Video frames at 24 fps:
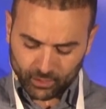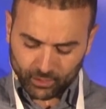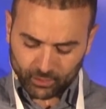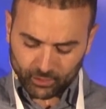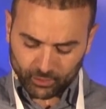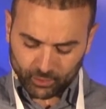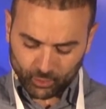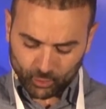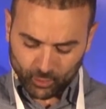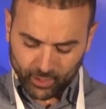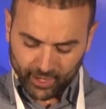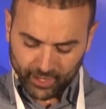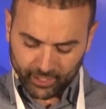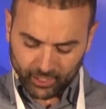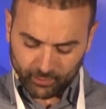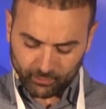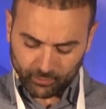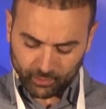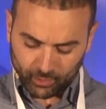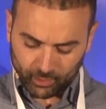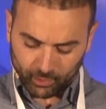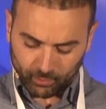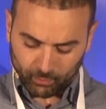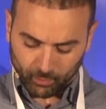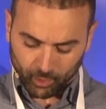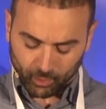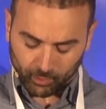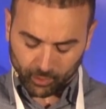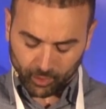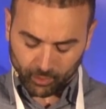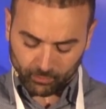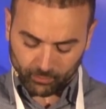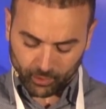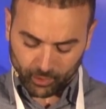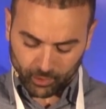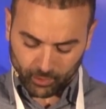You, Adam, are
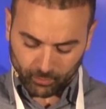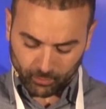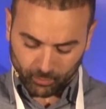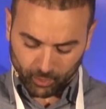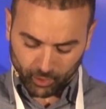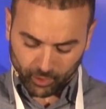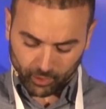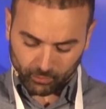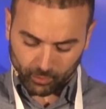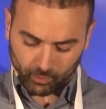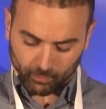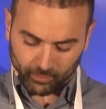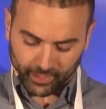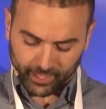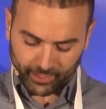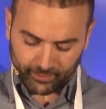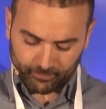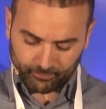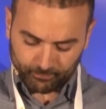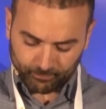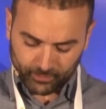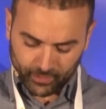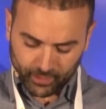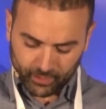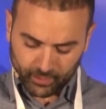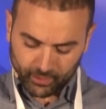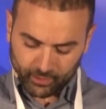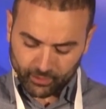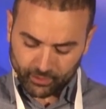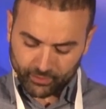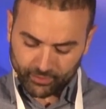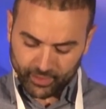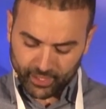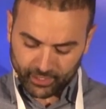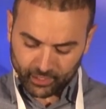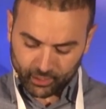a, a remarkable man.
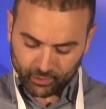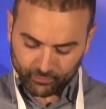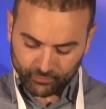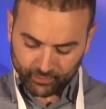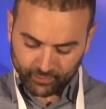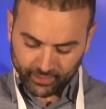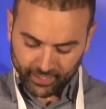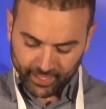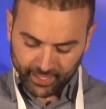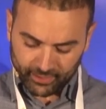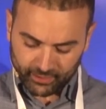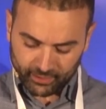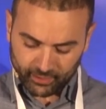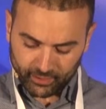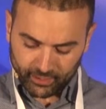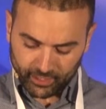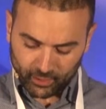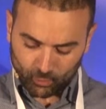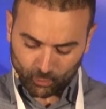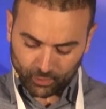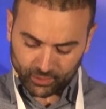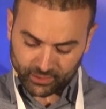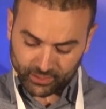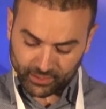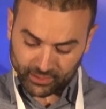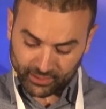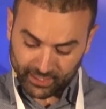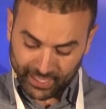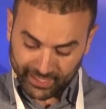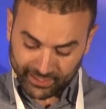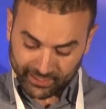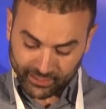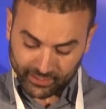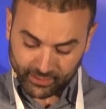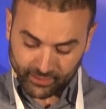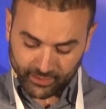Thank you for that, and it was the
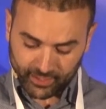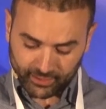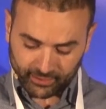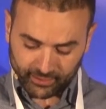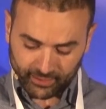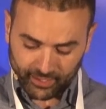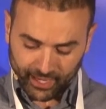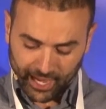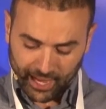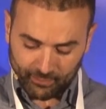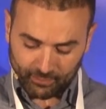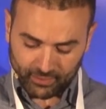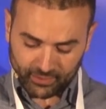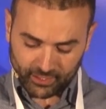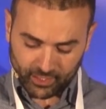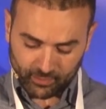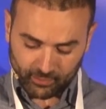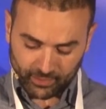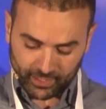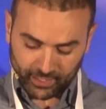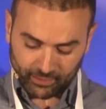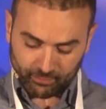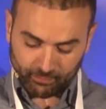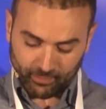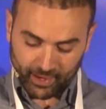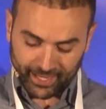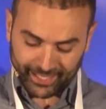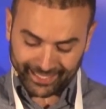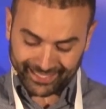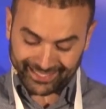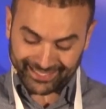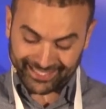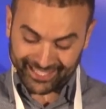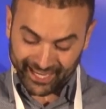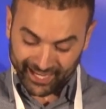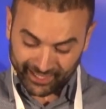nicest thing that happened to me in
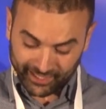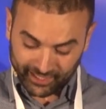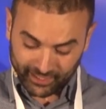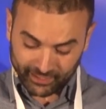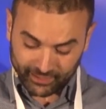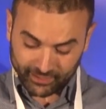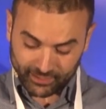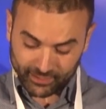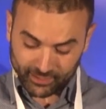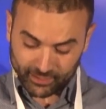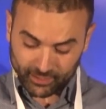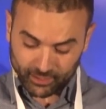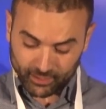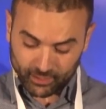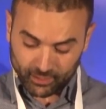many decades.